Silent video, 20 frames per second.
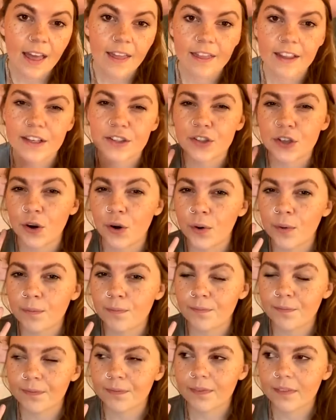these don't
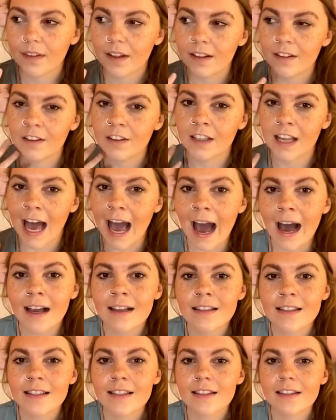
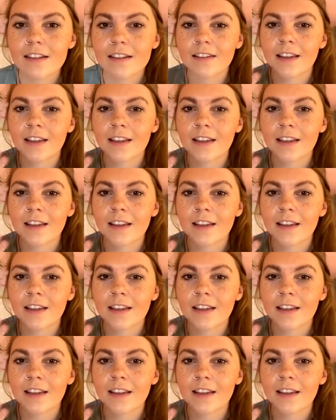last.